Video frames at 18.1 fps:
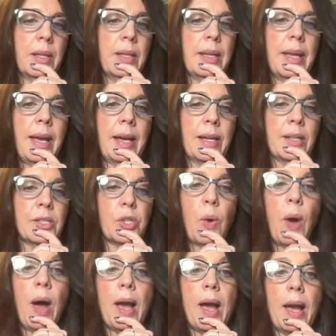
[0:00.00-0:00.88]
Yeah,
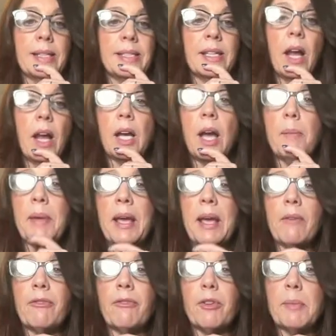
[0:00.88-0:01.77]
so it's not coming
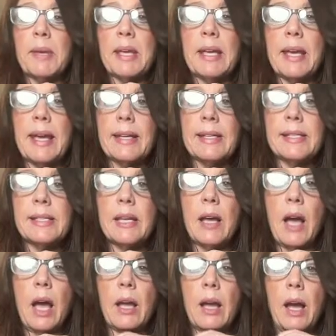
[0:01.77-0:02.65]
up for me, Casey.
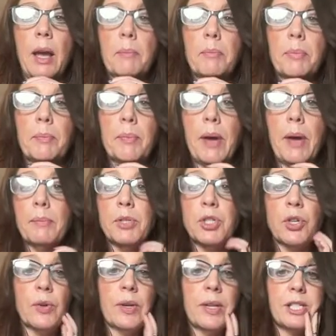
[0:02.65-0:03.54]
I'm
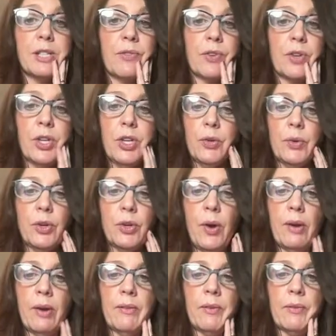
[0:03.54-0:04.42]
sure it is for you. You know
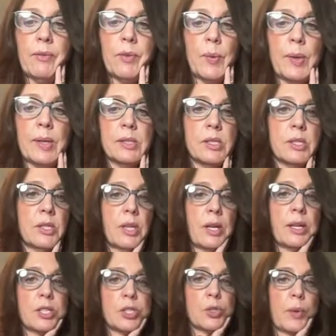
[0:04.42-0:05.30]
how everyone's,
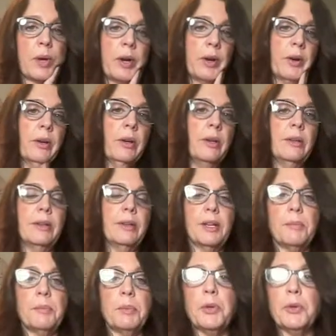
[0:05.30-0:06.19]
I swear,
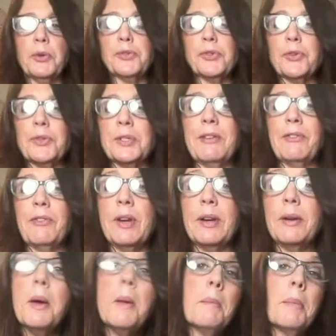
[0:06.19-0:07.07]
computers are different.
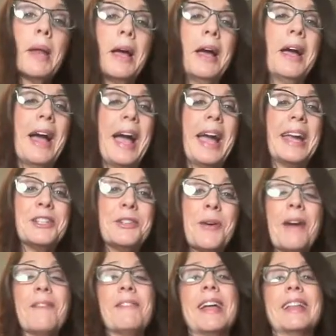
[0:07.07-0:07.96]
I do
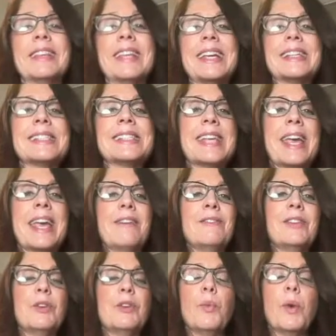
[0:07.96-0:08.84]
have that link
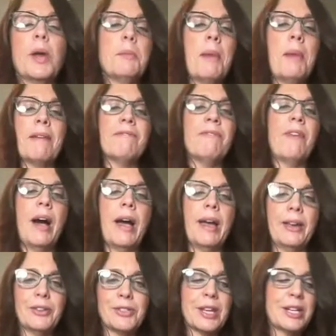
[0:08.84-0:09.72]
saved in one of my
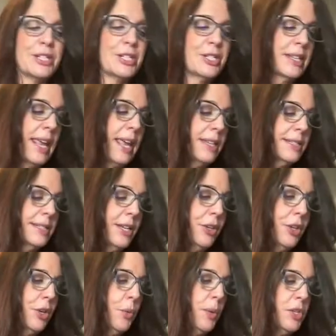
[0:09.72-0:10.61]
files. I just can't tell
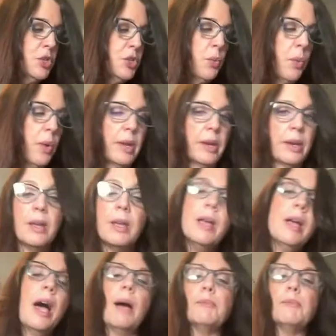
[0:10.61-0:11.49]
you which one.
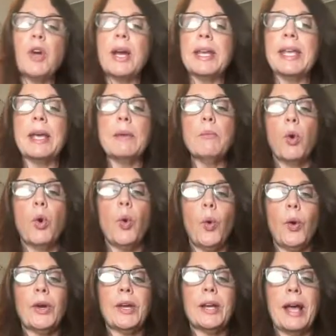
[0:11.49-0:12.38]
I'm trying to get more
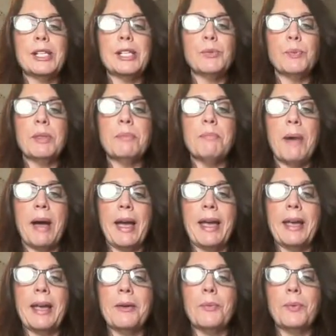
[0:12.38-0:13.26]
organized with
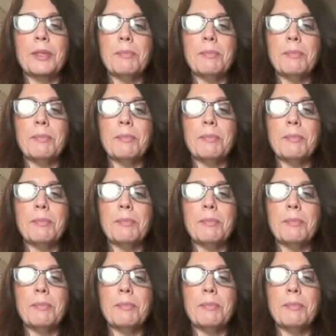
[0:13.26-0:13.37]
my